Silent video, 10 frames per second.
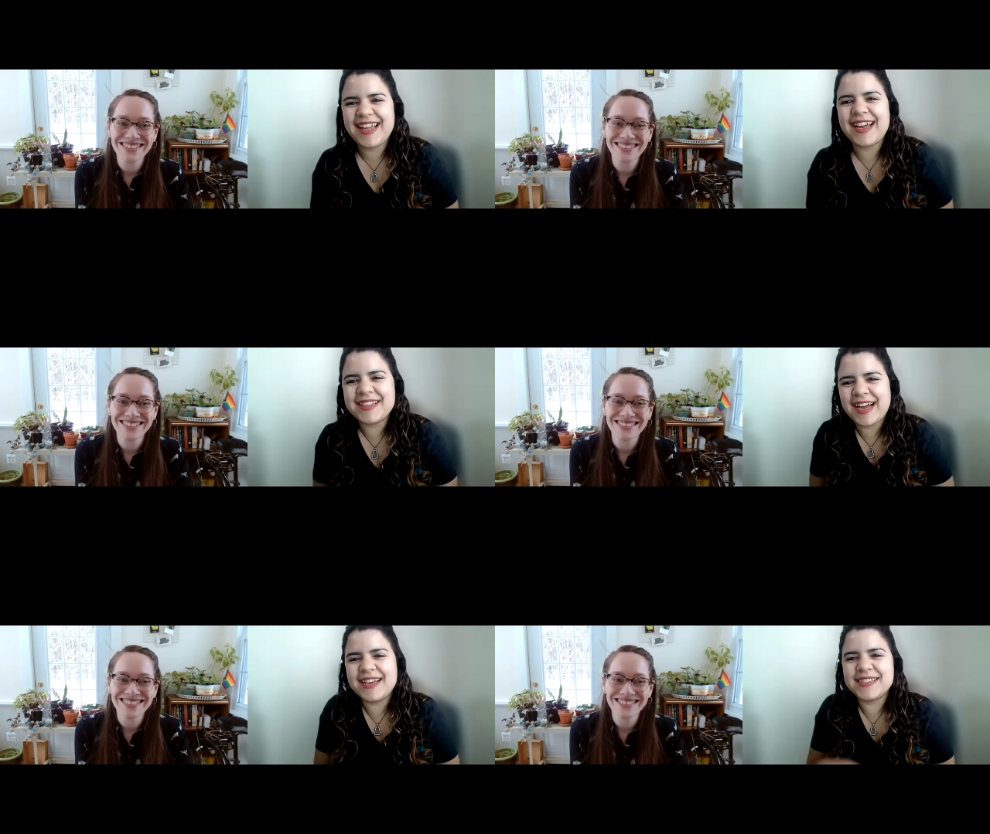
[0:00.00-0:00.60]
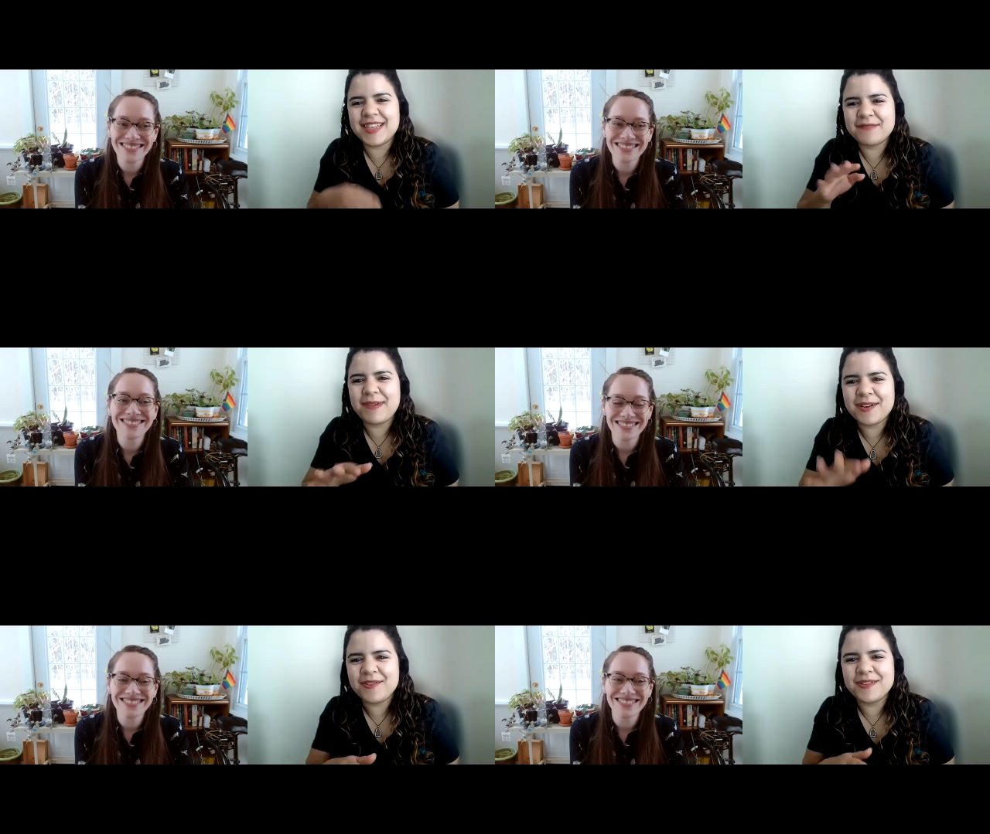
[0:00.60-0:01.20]
Speaker 1: like I, I set
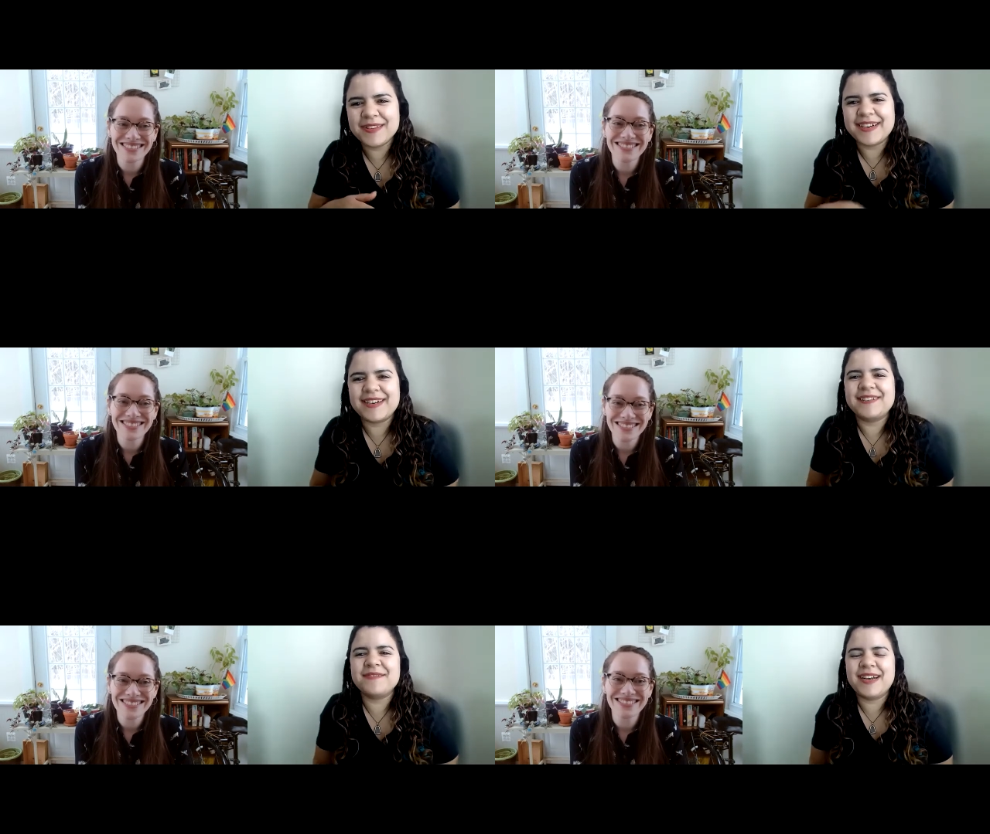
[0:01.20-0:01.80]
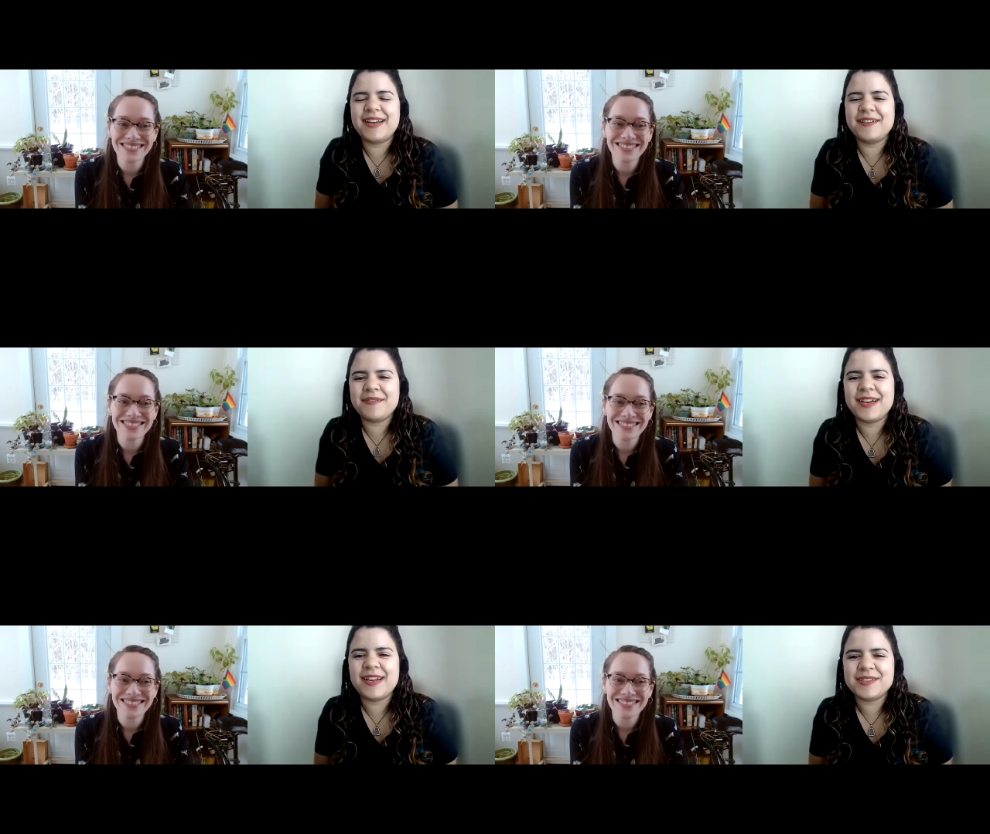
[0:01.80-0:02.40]
my goal there when I
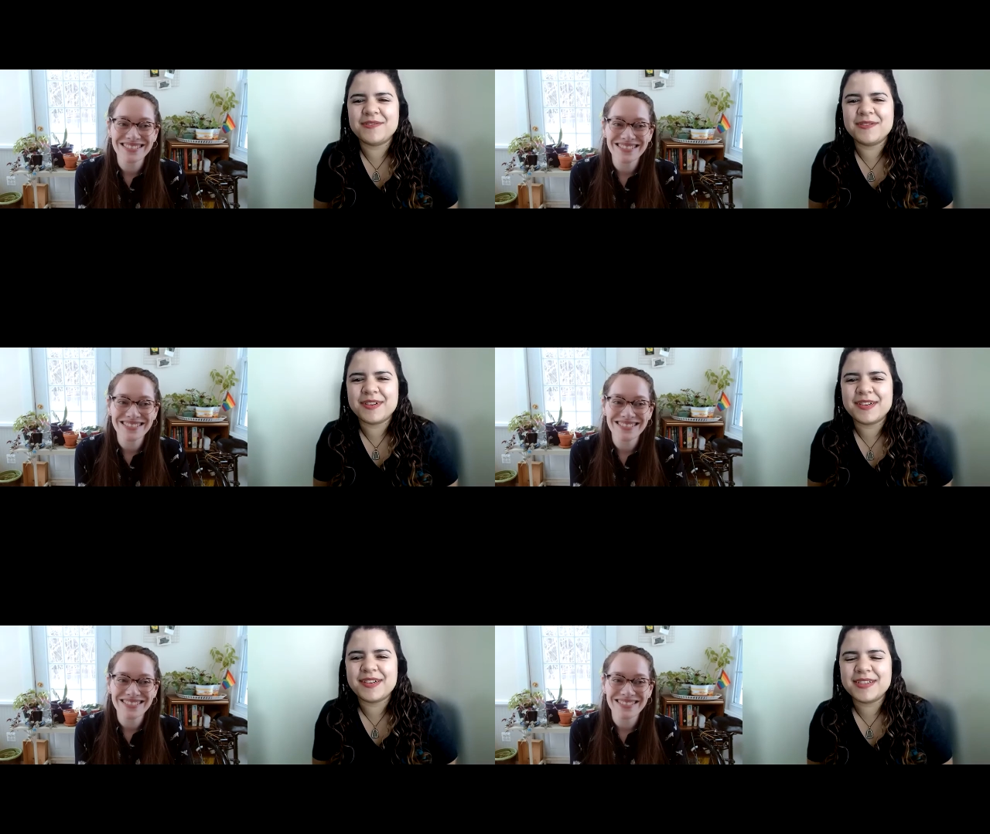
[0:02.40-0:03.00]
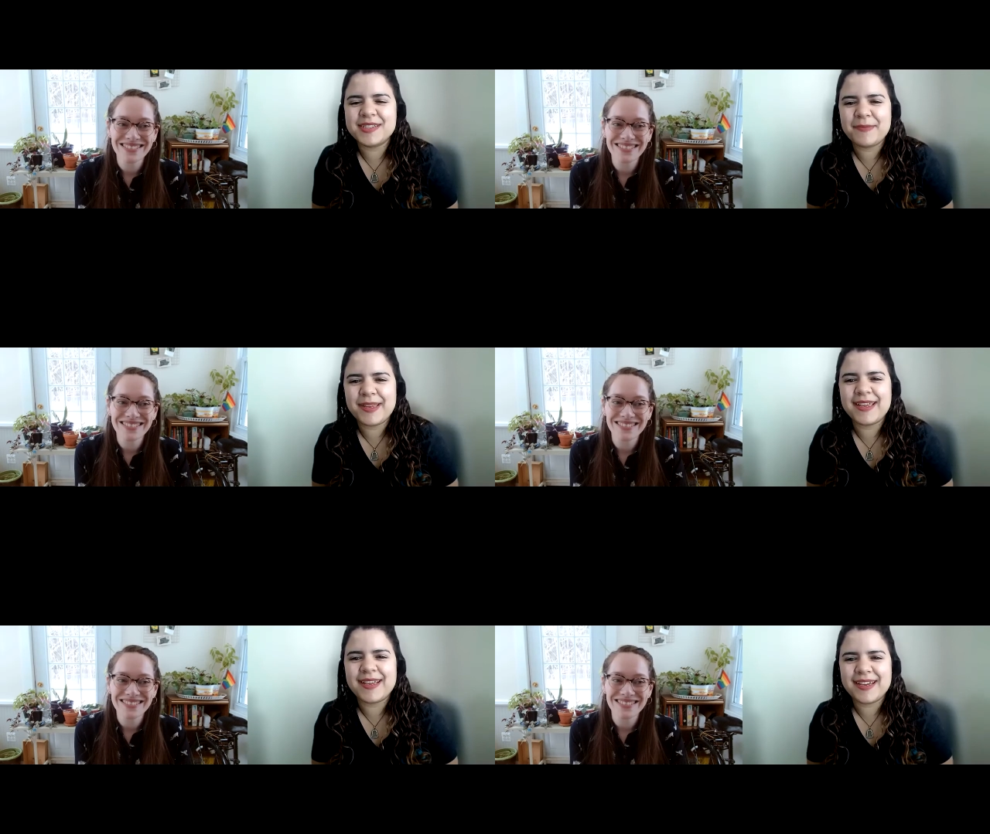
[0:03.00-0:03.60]
when I saw her
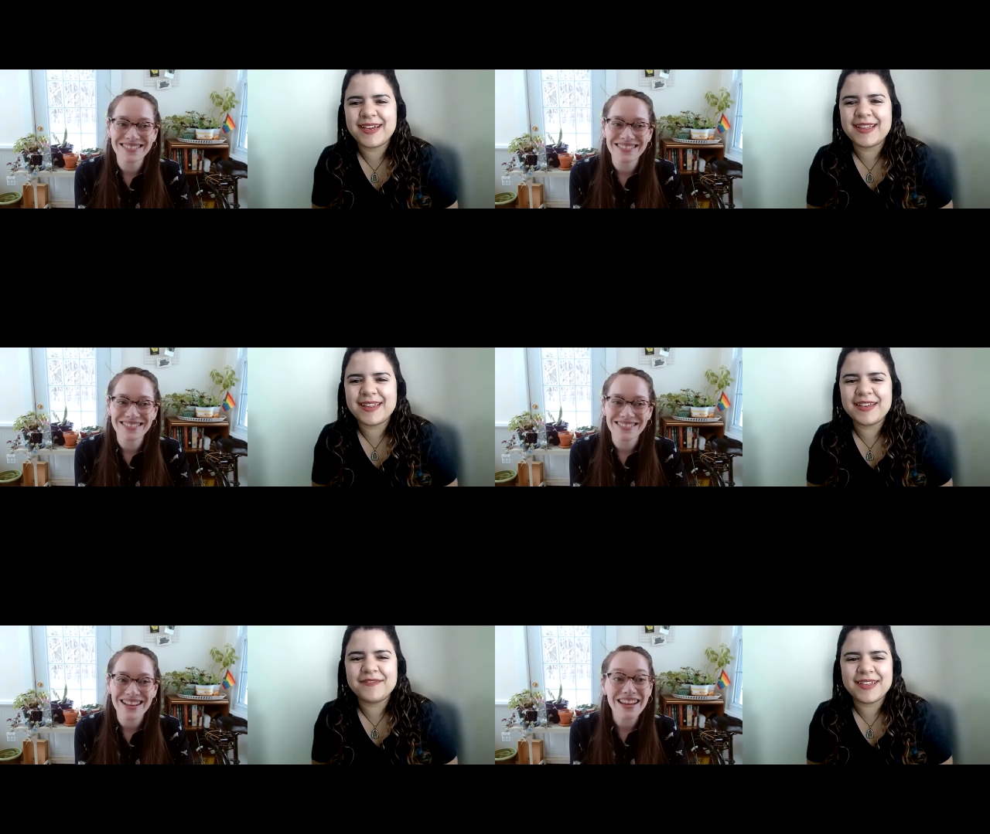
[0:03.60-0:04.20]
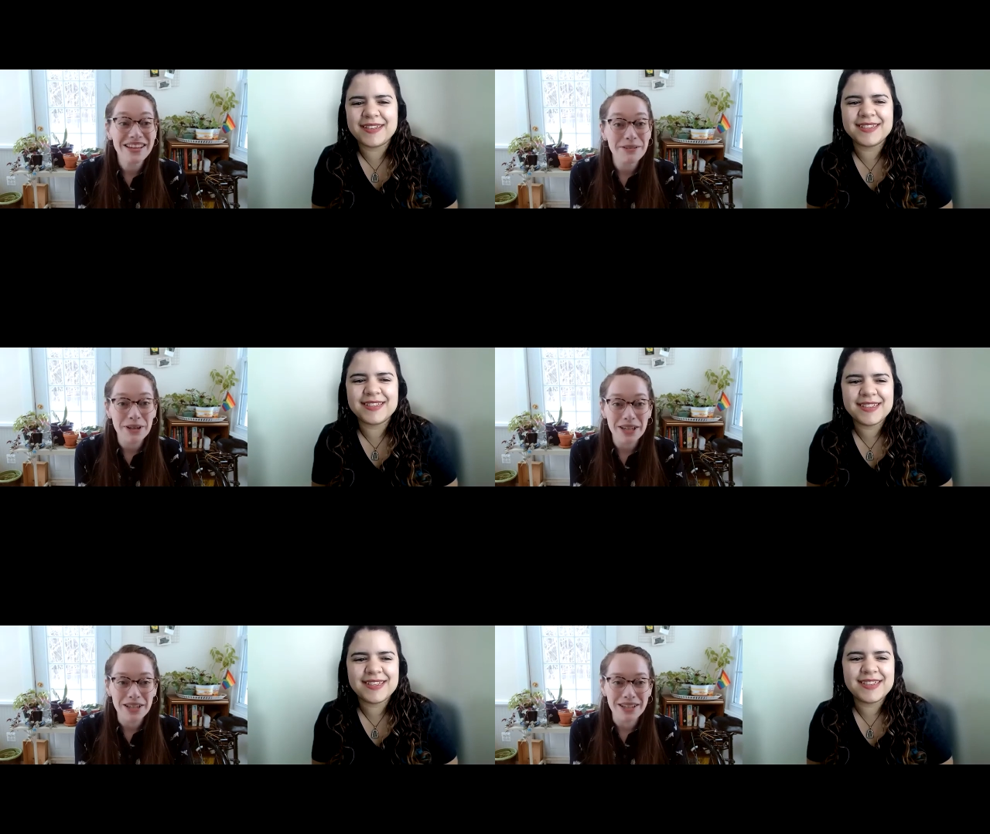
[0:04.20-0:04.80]
speaking at the event. And you
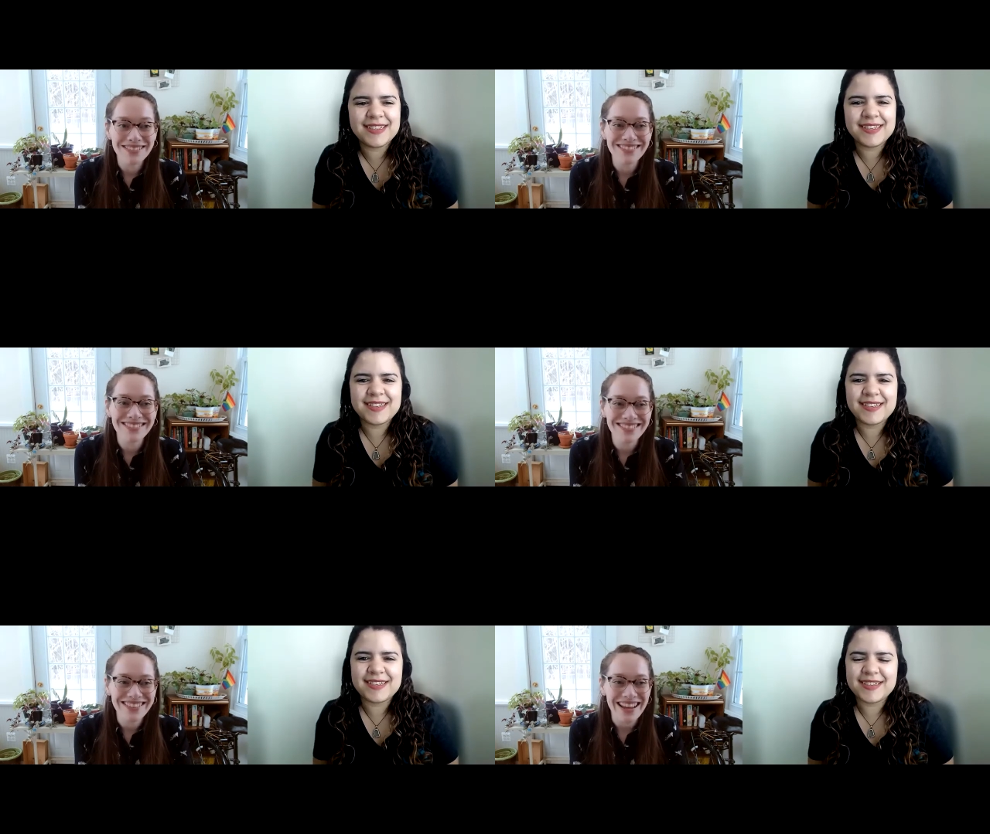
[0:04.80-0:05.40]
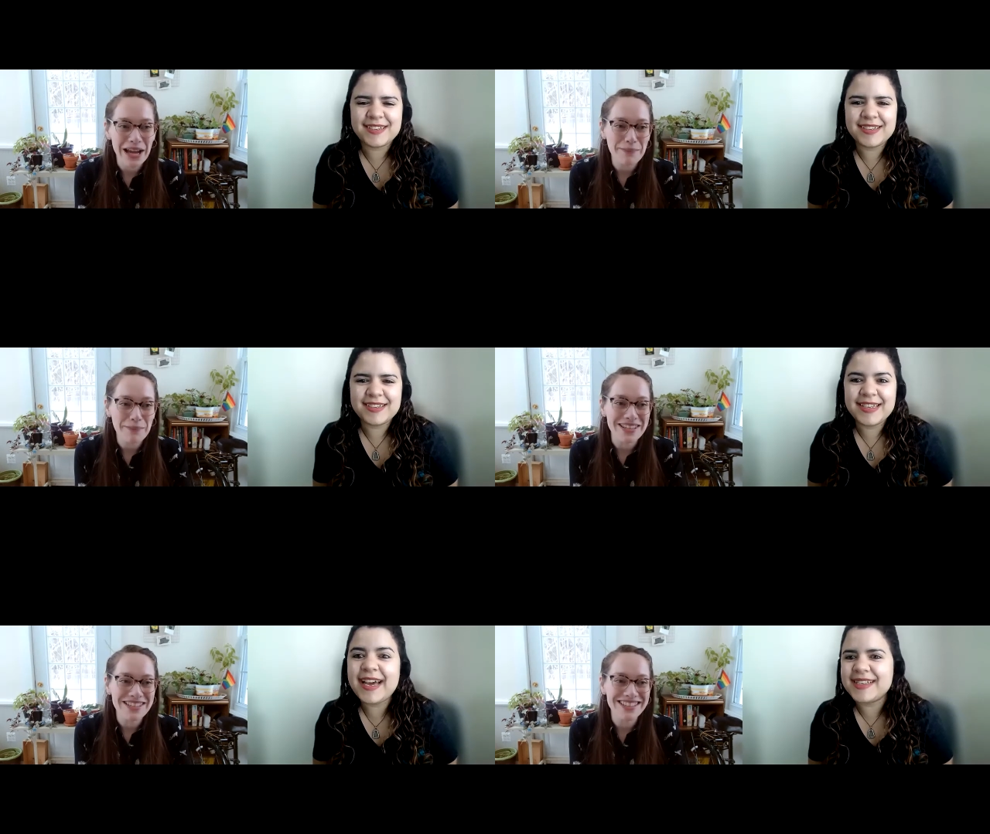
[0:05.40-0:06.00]
Speaker 2: were. That
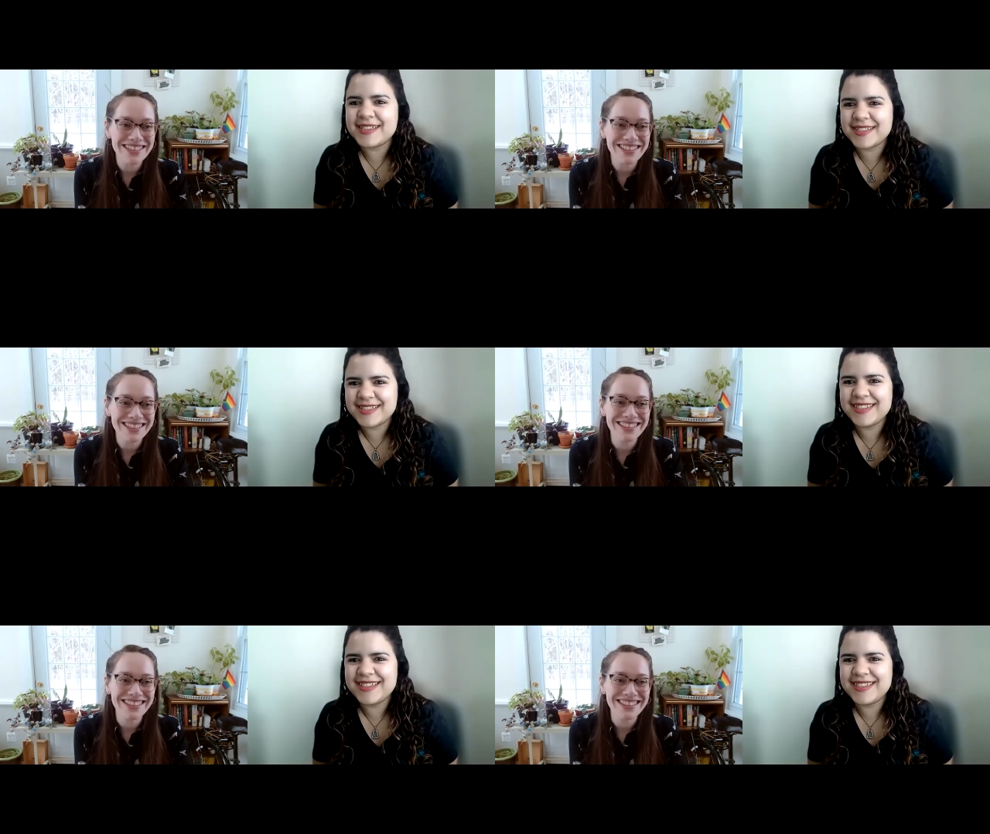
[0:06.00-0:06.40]
happened. Yes.